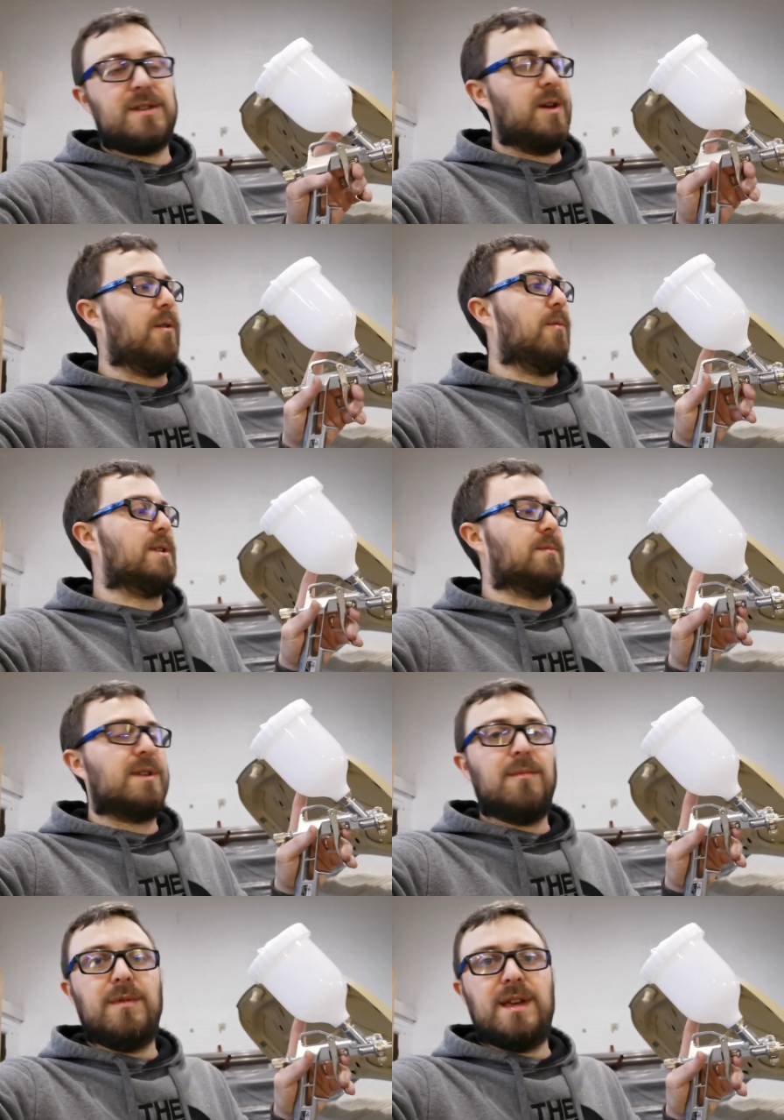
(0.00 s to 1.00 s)
So once I'm
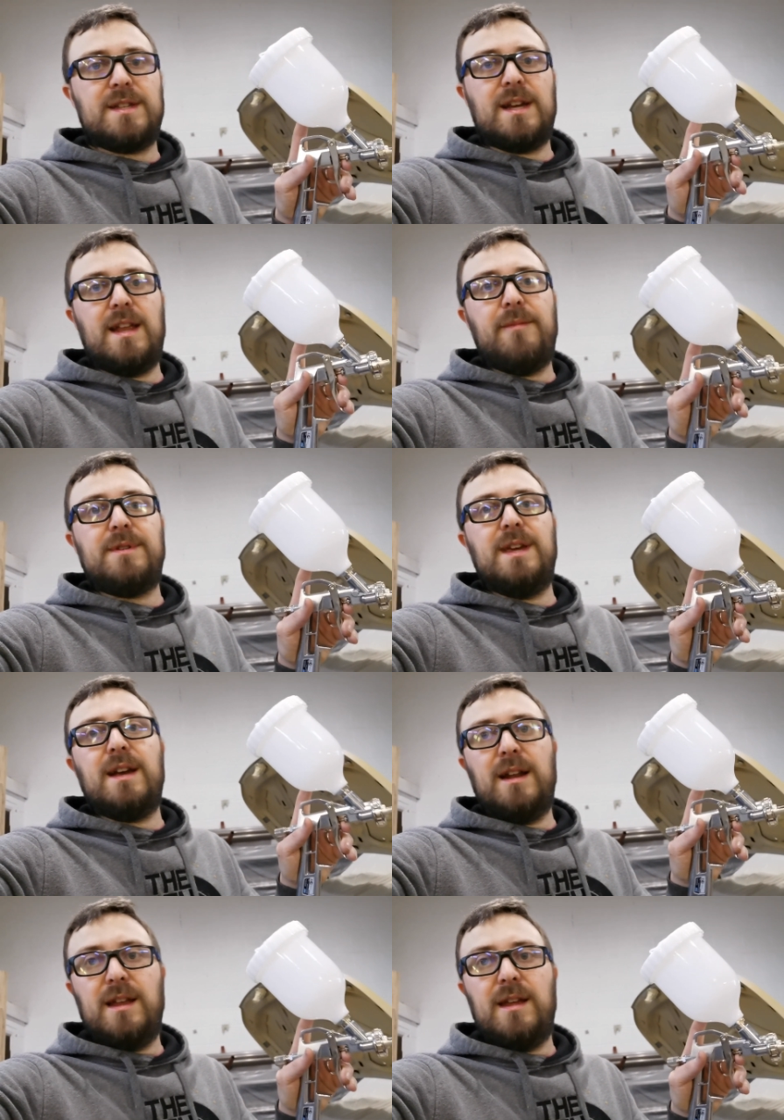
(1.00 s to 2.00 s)
done with this, I can empty
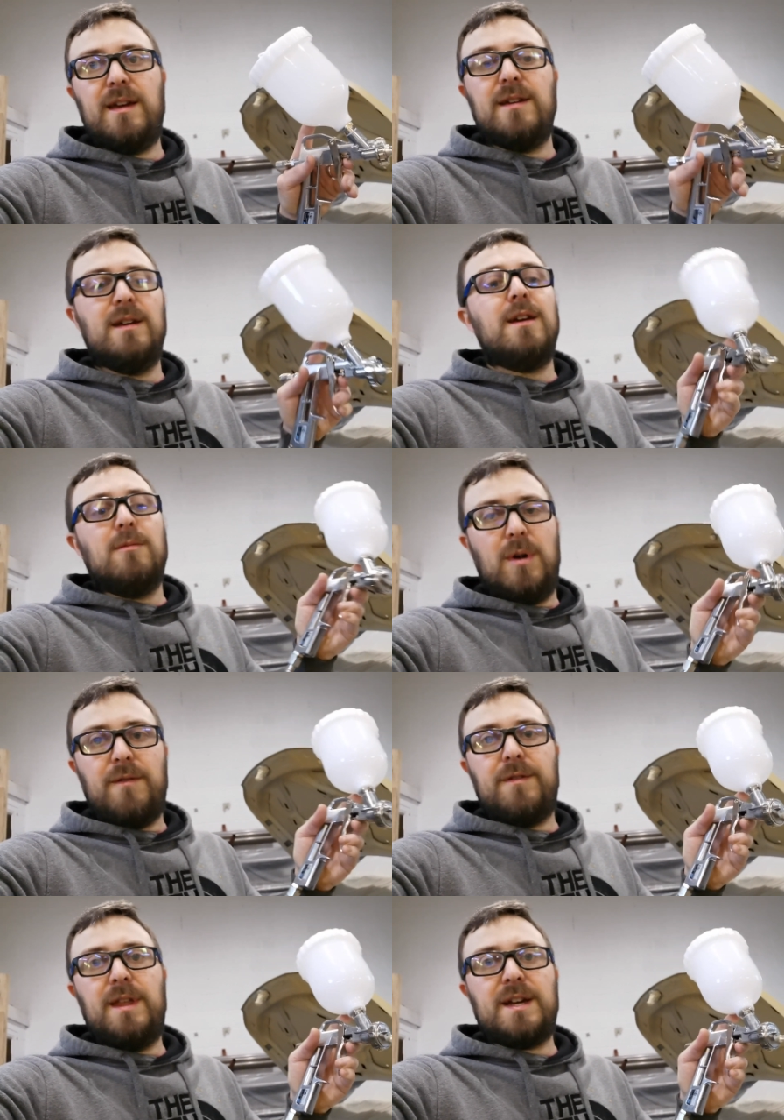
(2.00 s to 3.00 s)
it, clean it,
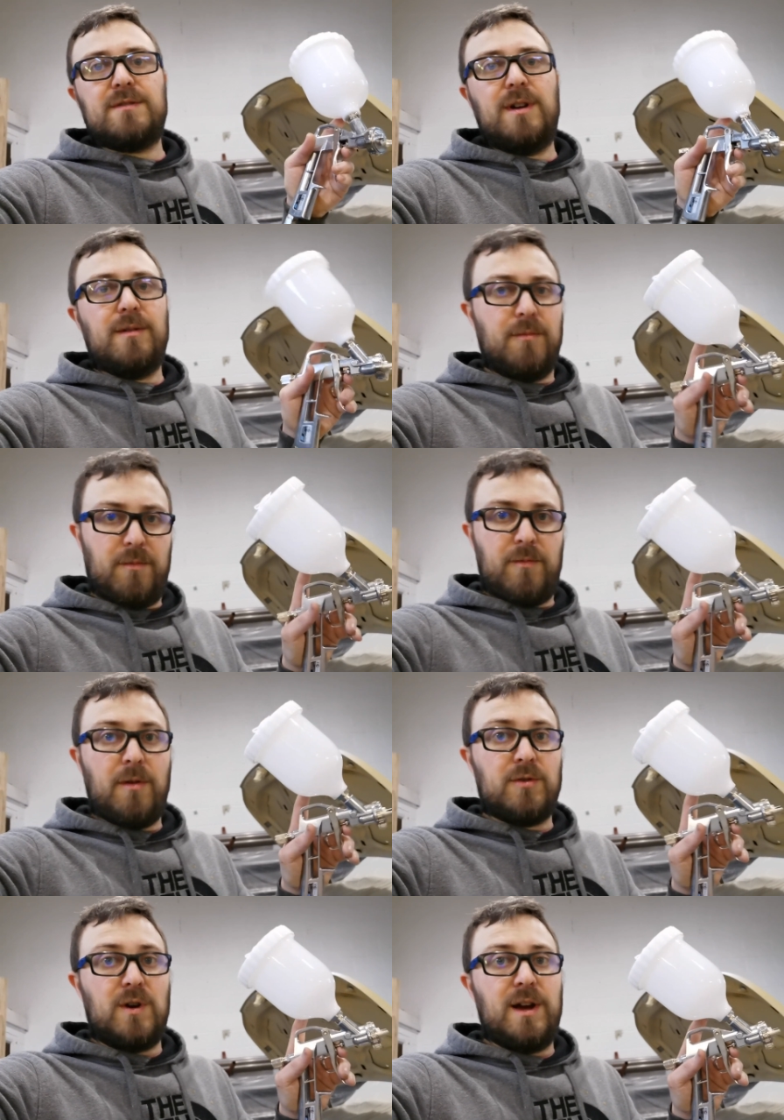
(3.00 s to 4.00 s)
wait for the next run,
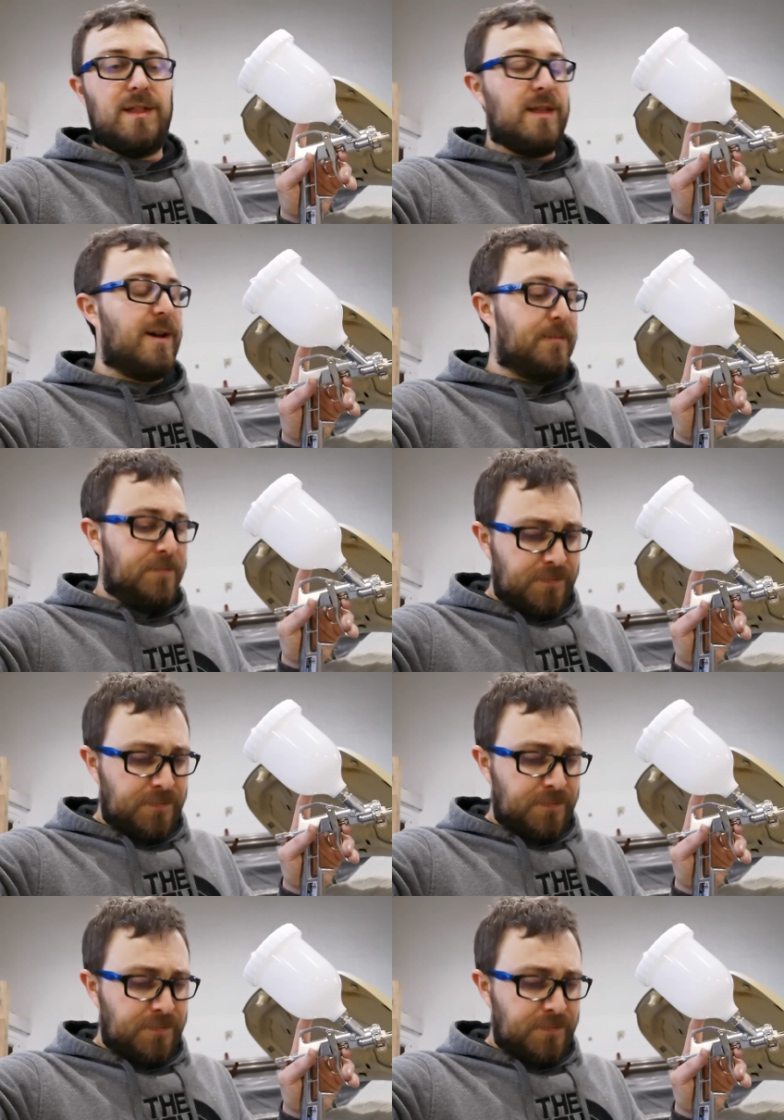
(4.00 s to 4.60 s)
won't dry in there.